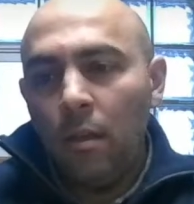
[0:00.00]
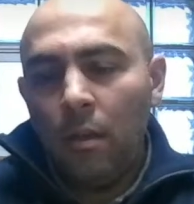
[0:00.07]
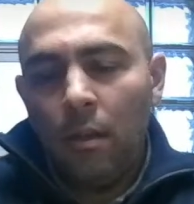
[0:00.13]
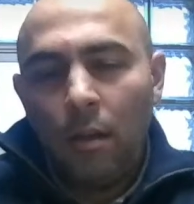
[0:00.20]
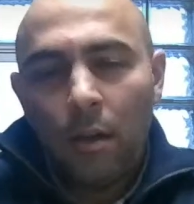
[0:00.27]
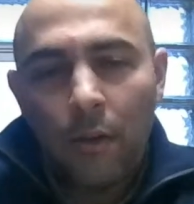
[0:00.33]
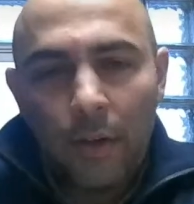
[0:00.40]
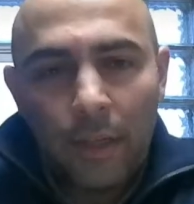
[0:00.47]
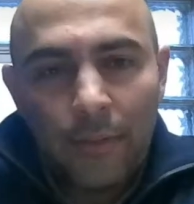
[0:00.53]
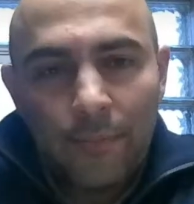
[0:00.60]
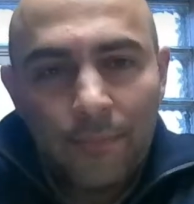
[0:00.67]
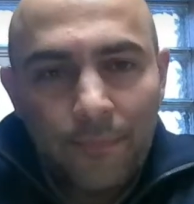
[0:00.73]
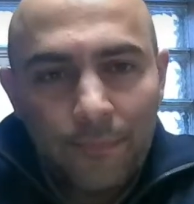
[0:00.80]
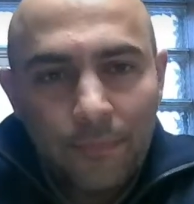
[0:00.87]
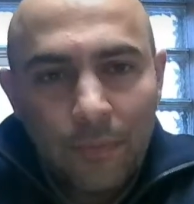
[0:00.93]
All right.
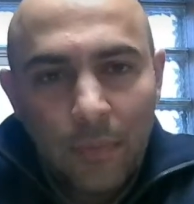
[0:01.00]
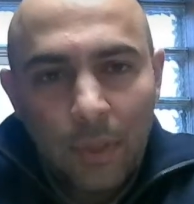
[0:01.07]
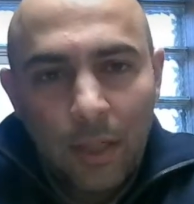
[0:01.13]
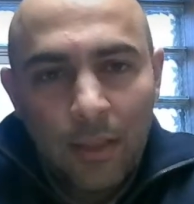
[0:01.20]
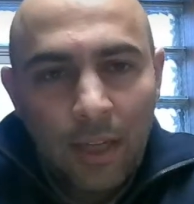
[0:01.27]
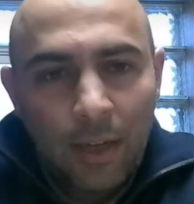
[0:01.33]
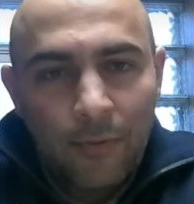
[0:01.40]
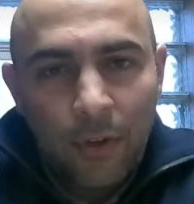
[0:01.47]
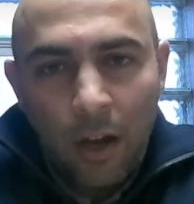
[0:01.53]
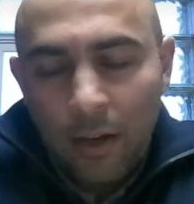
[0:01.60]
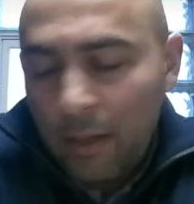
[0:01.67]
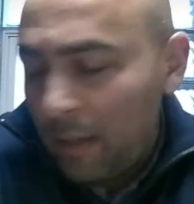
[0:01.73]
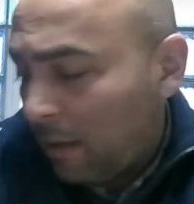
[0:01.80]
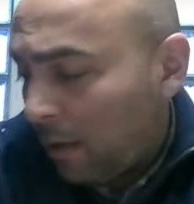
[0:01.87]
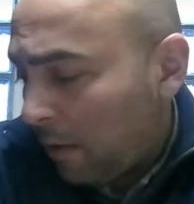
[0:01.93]
I think I've talked
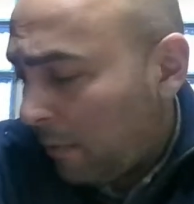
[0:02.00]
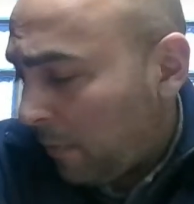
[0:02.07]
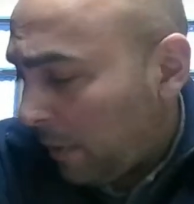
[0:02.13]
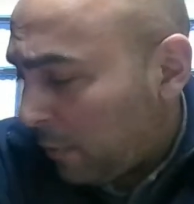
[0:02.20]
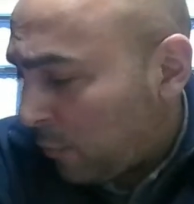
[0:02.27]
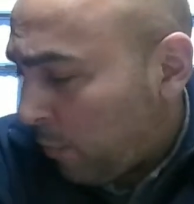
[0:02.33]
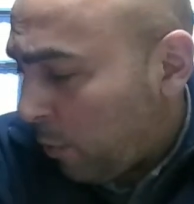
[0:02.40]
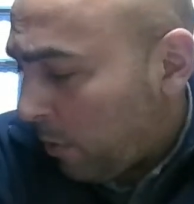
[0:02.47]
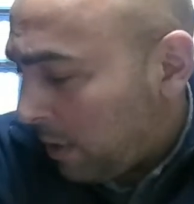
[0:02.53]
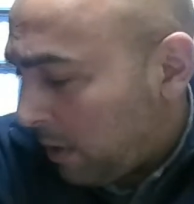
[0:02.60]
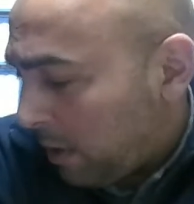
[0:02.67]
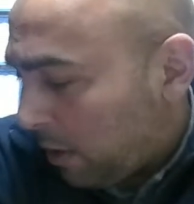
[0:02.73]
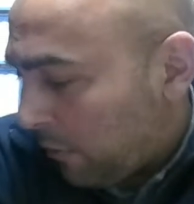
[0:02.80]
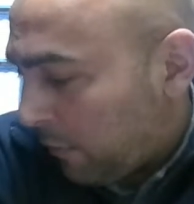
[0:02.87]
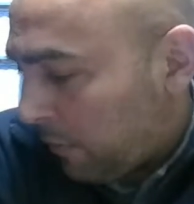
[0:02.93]
enough. I've spoken
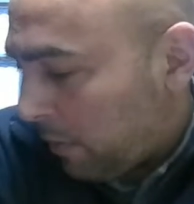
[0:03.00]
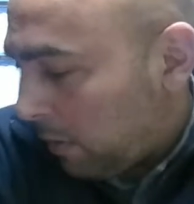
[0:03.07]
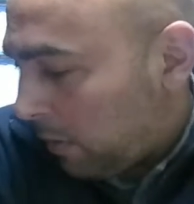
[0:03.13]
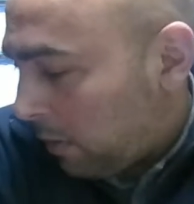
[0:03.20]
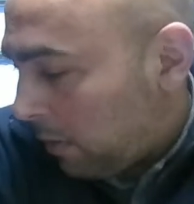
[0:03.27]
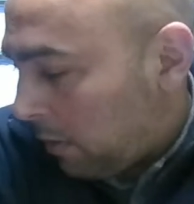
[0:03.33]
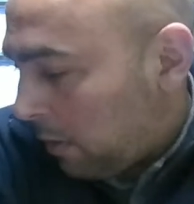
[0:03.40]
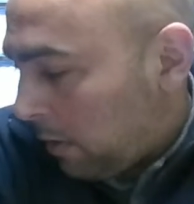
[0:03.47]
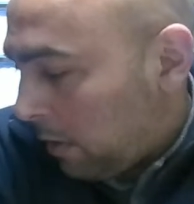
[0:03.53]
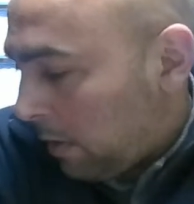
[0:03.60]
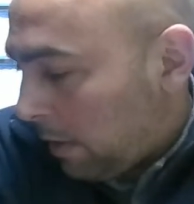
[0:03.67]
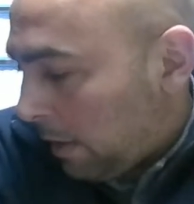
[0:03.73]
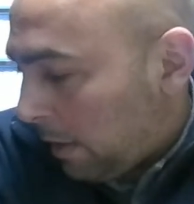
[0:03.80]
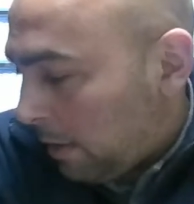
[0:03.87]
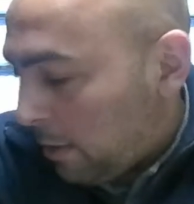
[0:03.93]
enough.
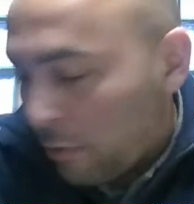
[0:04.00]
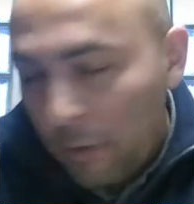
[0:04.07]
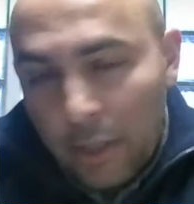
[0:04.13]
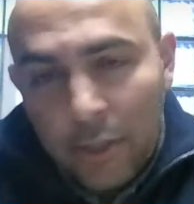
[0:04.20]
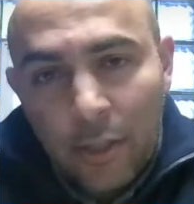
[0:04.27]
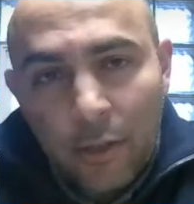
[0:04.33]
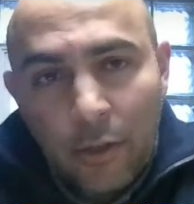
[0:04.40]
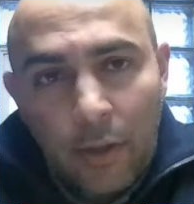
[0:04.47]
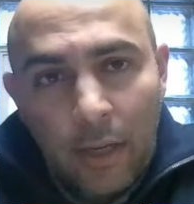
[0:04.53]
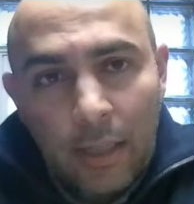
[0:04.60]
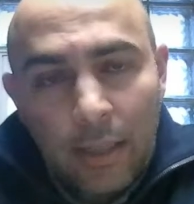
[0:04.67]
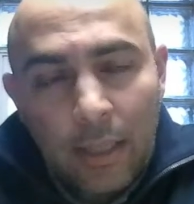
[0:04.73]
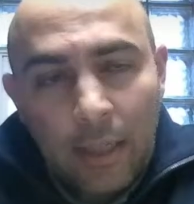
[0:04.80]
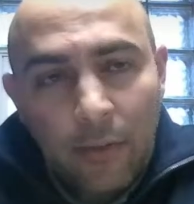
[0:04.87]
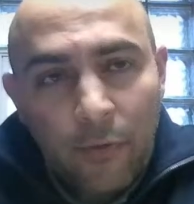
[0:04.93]
Any questions or
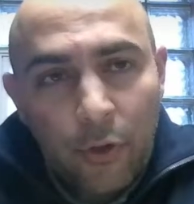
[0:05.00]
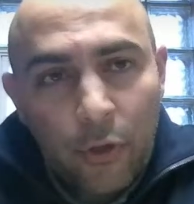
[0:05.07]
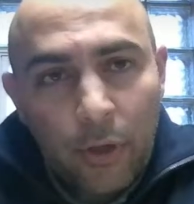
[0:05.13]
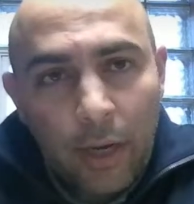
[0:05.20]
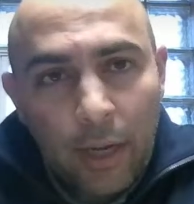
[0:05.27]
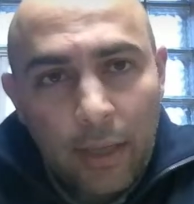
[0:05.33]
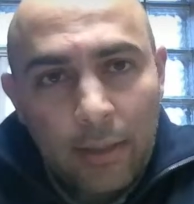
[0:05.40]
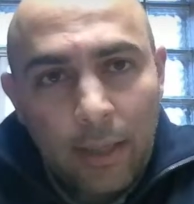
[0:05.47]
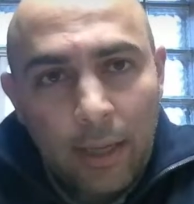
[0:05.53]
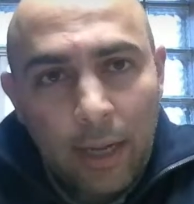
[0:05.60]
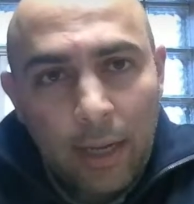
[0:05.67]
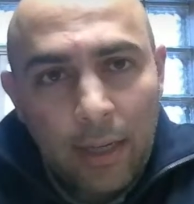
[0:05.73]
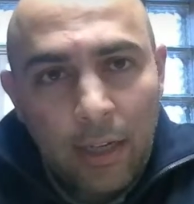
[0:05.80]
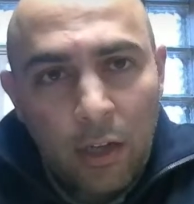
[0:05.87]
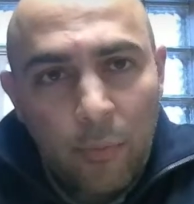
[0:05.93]
anything for you guys that I
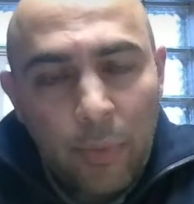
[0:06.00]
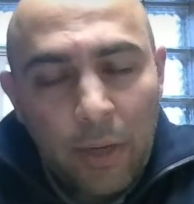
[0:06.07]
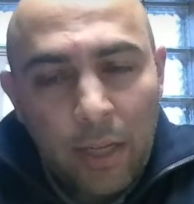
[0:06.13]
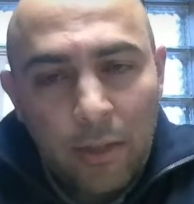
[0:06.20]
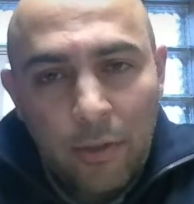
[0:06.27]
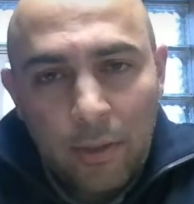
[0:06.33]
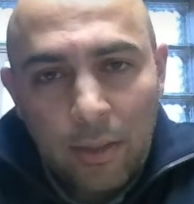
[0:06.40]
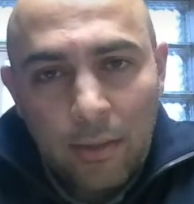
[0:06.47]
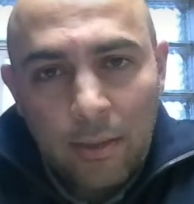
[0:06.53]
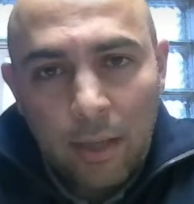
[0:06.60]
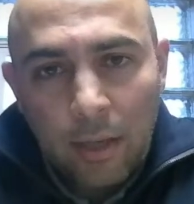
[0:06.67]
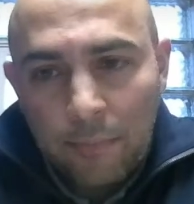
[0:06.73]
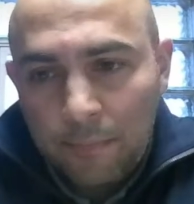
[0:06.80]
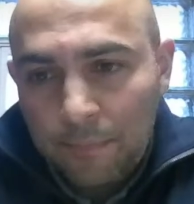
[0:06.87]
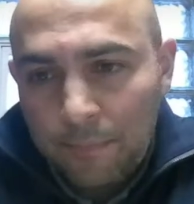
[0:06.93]
can help answer at this time?